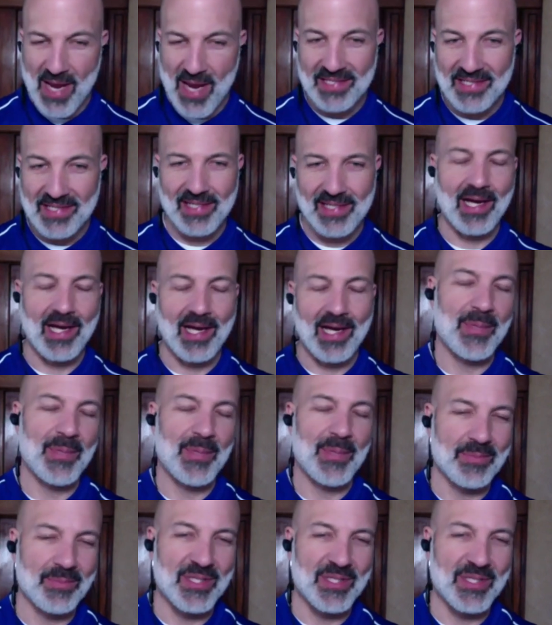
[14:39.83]
it's
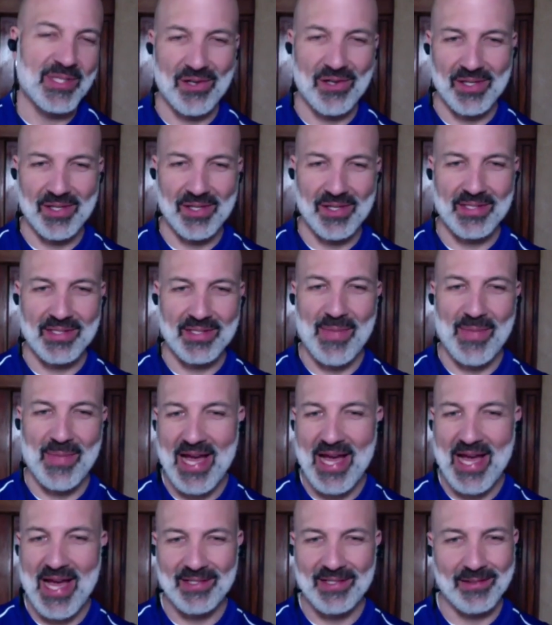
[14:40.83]
amazing how many
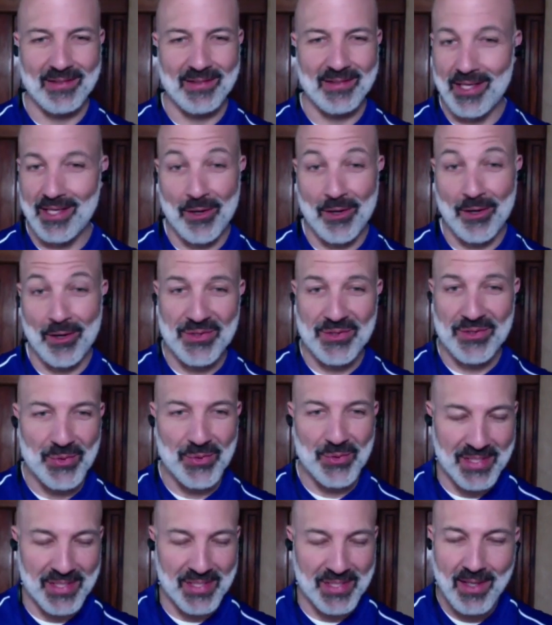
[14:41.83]
materials amass in, in
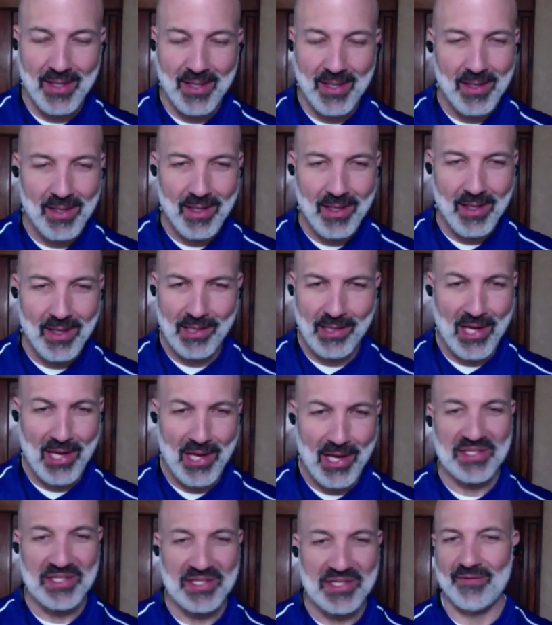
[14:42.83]
our schools
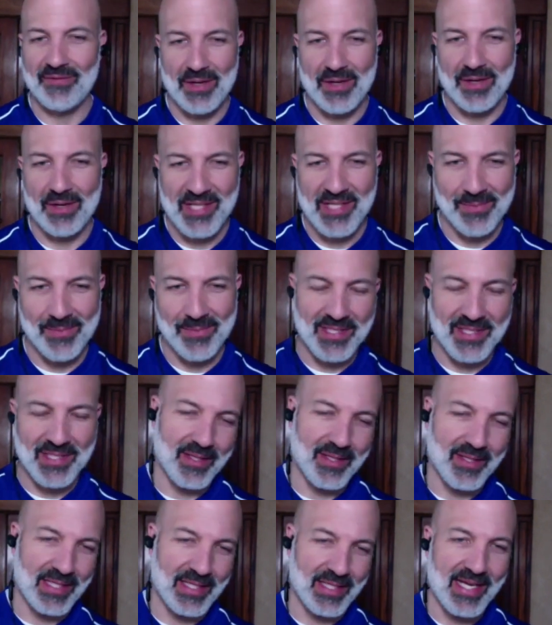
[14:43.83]
uh, lost and found
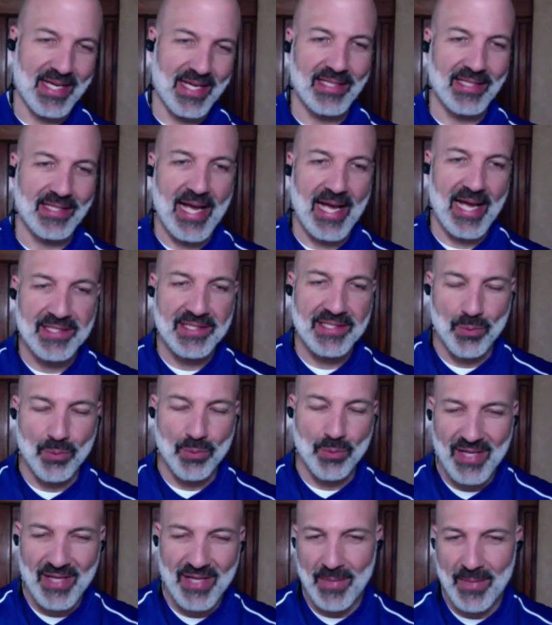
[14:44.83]
tables and things like
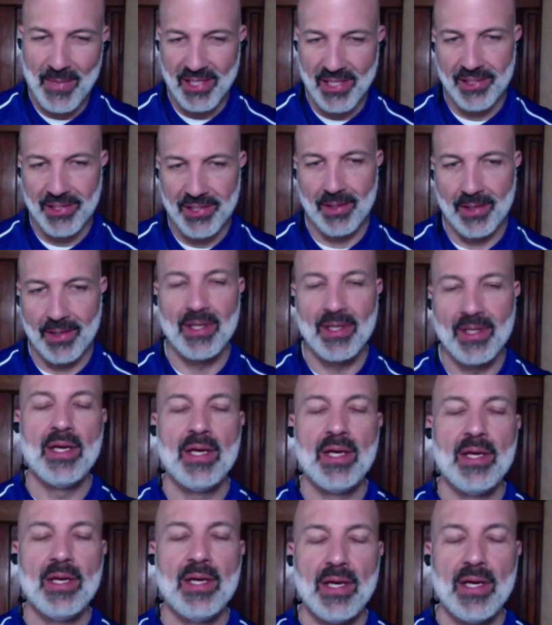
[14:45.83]
that. So we've got to make
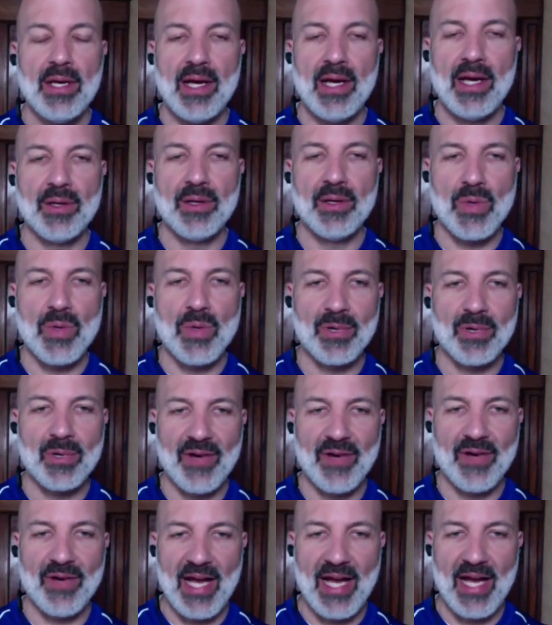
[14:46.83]
sure uh,
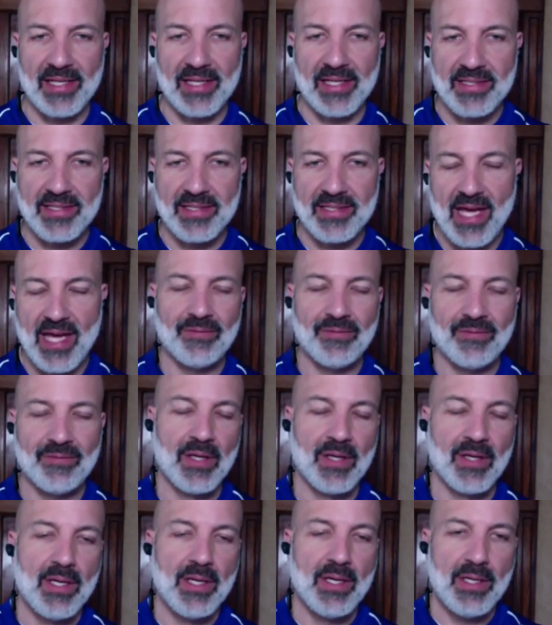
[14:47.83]
that we provide a
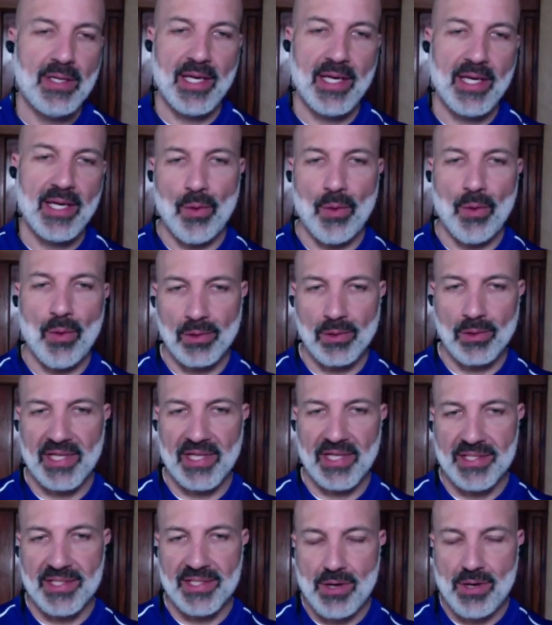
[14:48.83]
safe and
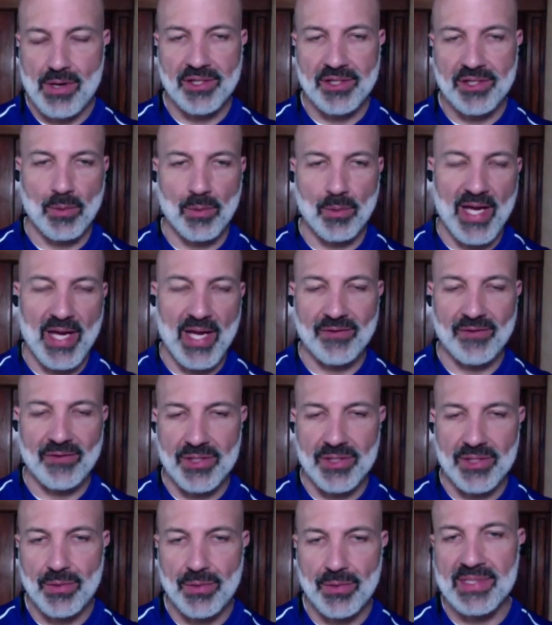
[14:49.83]
orderly and structured
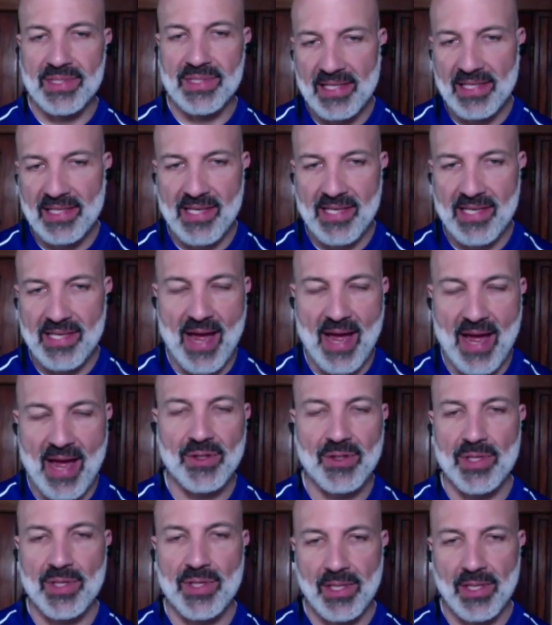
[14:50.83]
way for students and
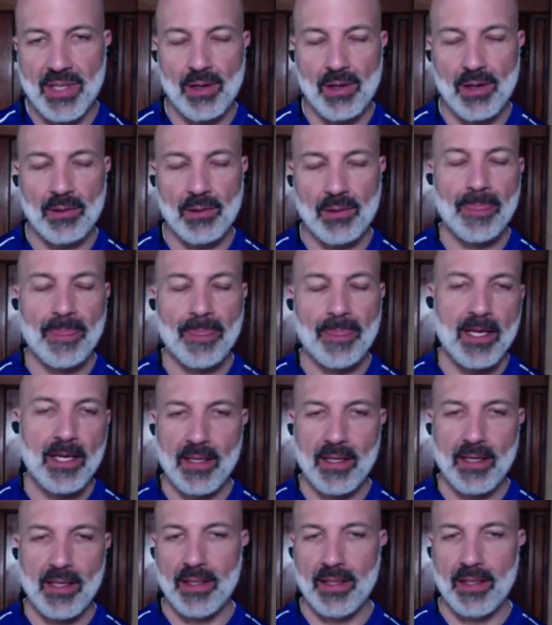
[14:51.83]
staff to
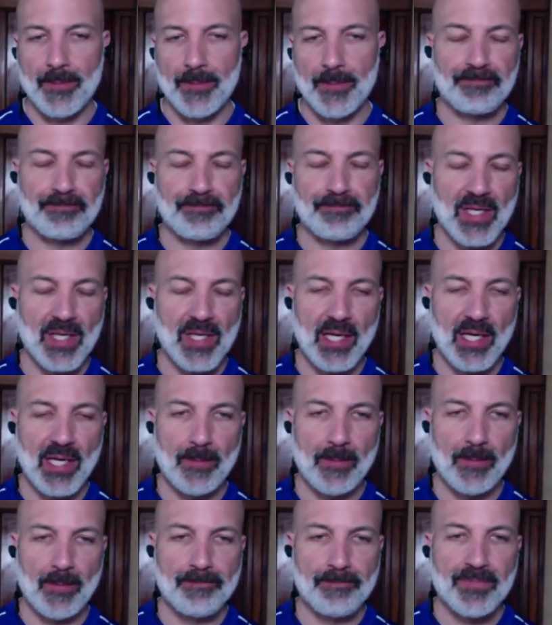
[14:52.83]
return in a
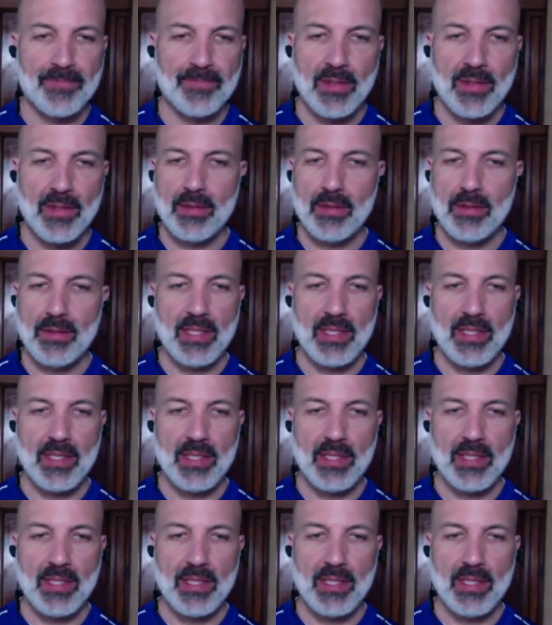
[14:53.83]
um,